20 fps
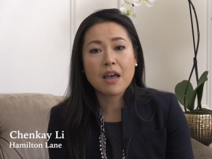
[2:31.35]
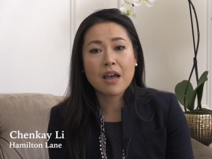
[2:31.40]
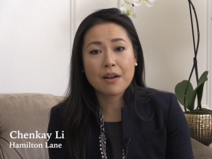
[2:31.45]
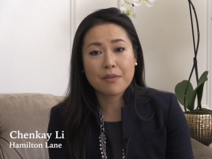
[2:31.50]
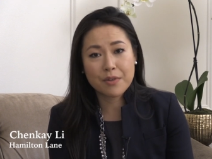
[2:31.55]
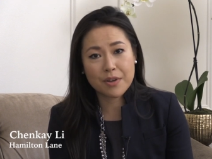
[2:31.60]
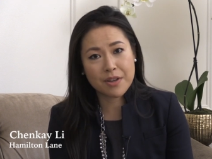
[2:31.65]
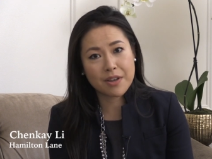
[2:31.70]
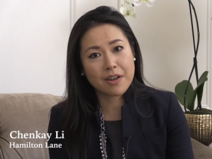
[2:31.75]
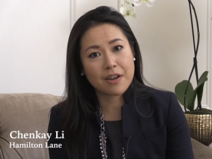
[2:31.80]

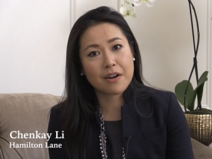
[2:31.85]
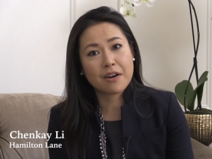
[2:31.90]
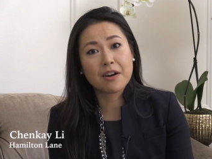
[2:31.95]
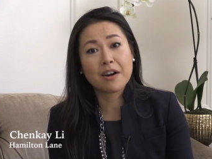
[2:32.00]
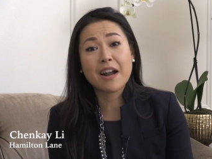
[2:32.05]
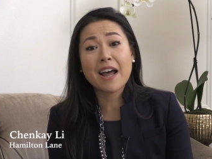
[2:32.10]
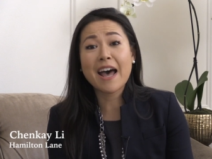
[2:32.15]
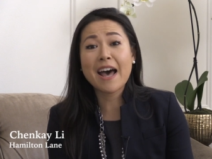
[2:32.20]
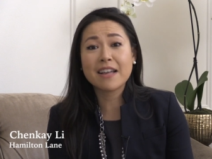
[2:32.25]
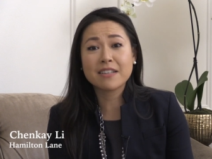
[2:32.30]
every
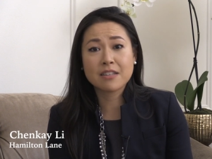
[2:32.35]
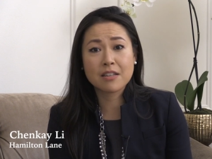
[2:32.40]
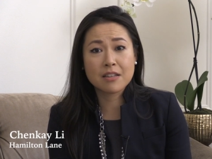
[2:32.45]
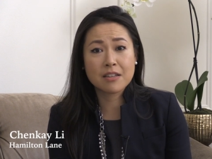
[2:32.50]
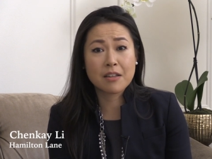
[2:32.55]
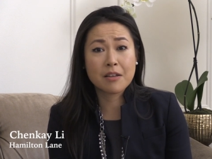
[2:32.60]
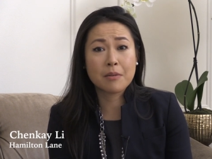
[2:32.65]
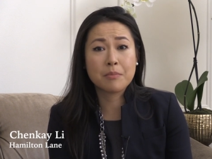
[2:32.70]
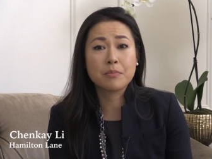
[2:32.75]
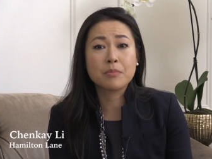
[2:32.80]
year,
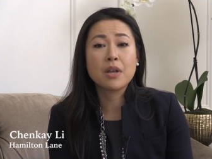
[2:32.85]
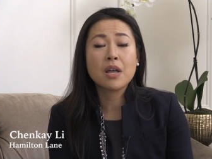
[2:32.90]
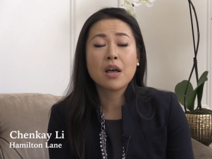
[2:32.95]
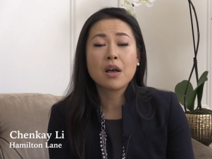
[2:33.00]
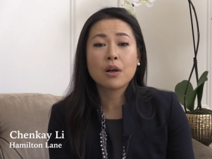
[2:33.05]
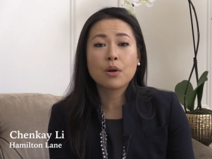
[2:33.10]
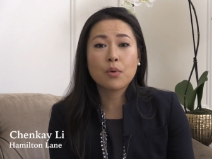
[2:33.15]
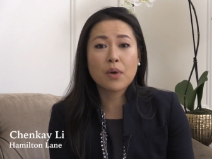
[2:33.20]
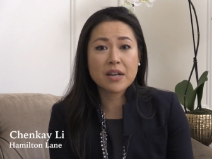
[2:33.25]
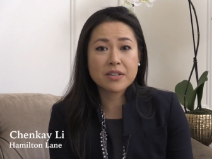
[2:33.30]
asking them
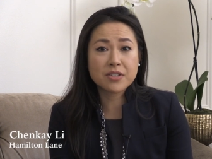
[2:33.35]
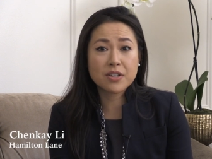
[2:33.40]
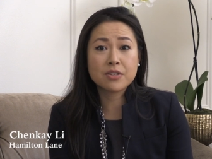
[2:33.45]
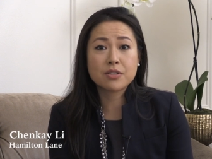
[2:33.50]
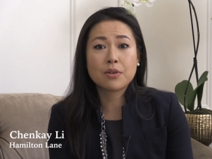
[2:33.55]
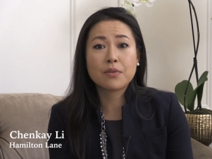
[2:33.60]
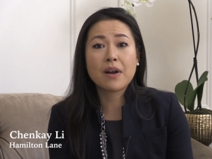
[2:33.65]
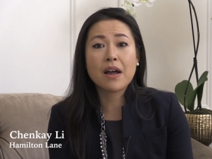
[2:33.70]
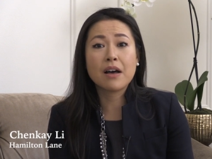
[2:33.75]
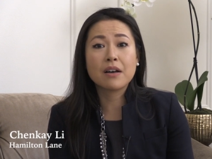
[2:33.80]

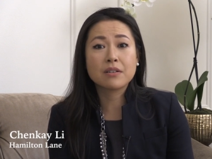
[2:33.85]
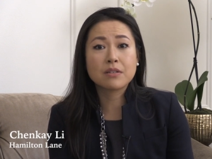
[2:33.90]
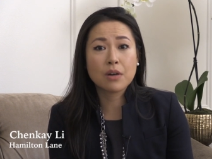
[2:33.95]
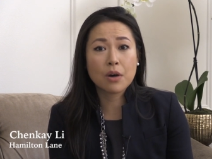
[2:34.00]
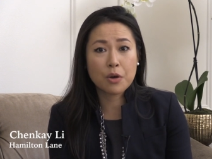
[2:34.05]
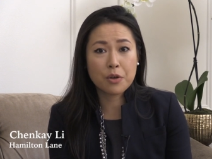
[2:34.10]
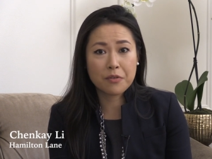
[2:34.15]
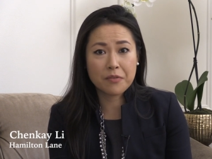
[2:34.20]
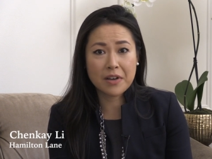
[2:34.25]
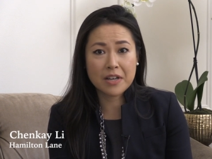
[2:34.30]
questions around
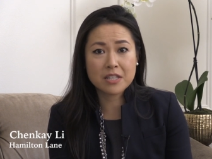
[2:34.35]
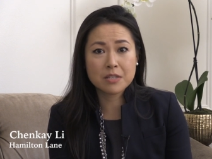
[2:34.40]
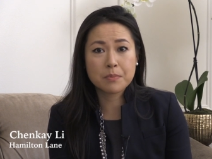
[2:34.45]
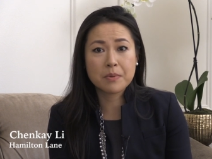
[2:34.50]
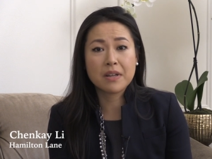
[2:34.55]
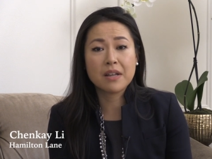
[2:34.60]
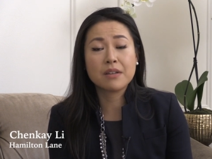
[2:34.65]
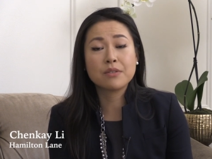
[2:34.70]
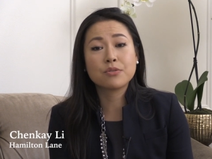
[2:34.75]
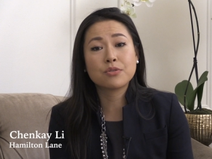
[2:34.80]

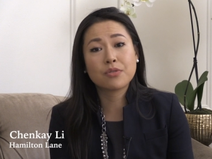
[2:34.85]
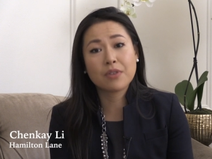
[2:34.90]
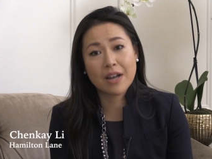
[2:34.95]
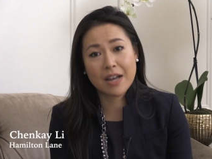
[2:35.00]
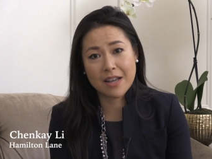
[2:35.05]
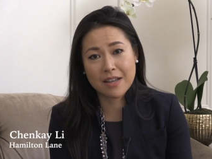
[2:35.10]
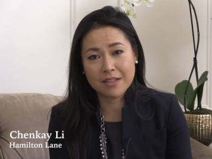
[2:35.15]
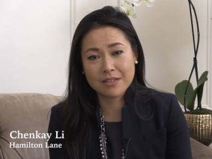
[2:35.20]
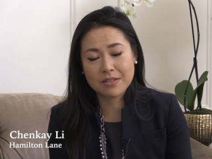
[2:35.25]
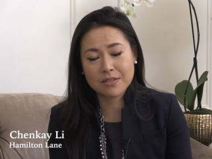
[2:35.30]
co-investment and
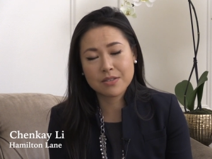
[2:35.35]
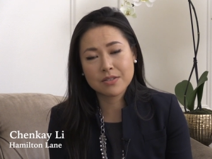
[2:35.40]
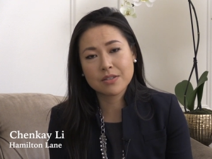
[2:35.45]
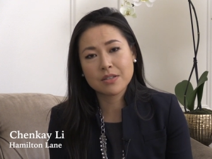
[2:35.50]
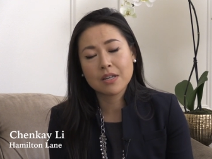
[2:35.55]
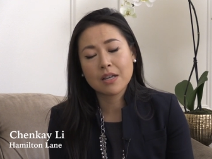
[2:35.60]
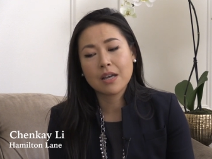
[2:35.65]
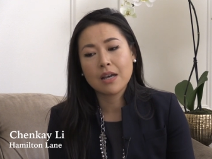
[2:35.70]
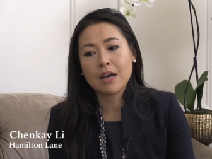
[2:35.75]
trends.